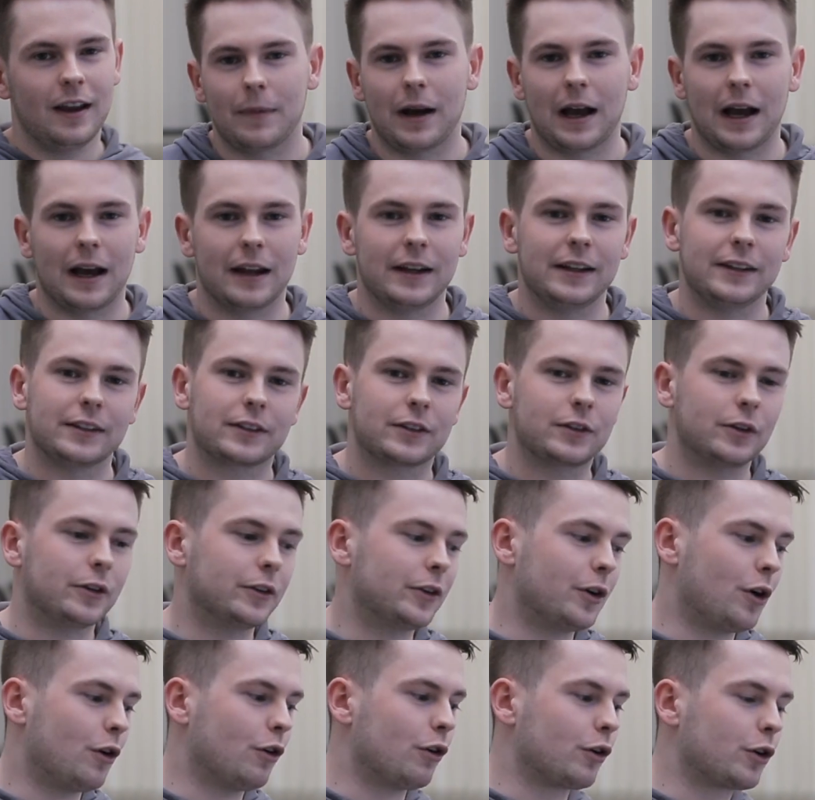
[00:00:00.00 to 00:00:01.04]
and it's got
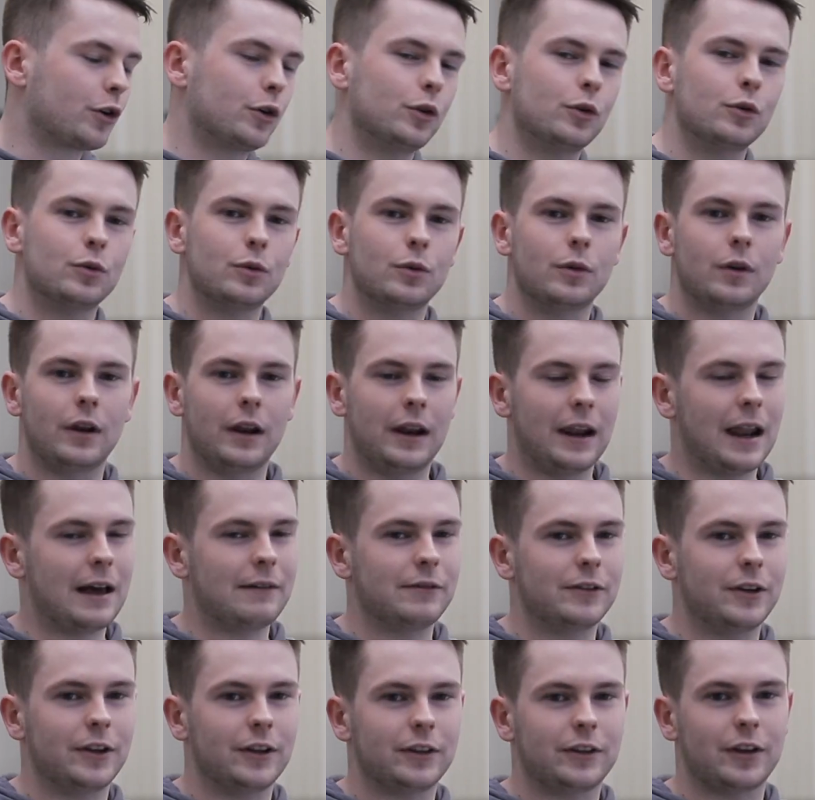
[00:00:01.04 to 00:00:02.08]
an Oracal
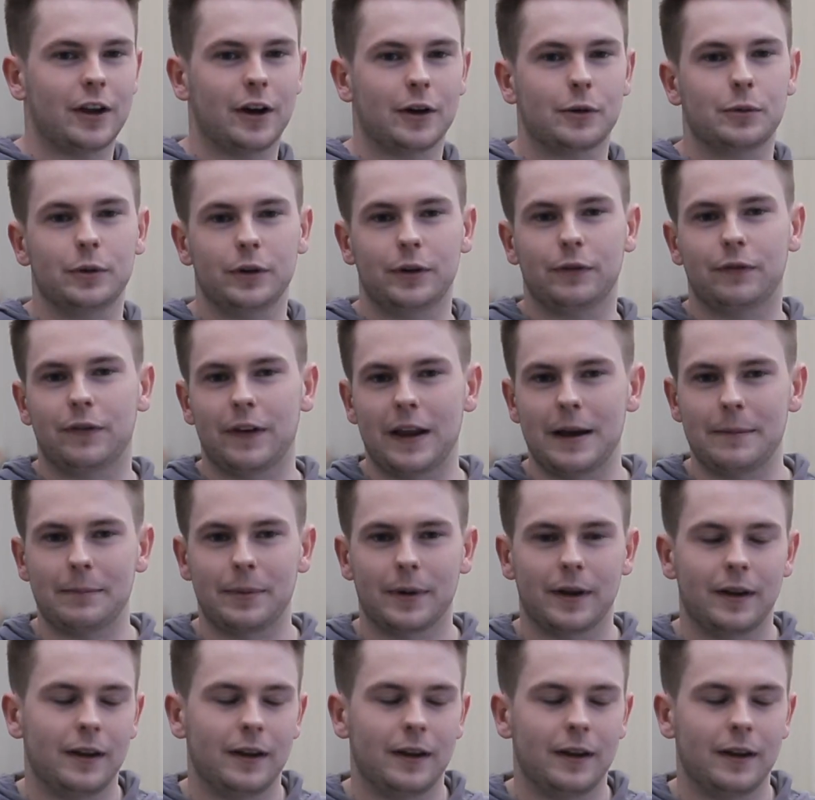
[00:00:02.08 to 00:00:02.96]
Lavender Turquoise Flip.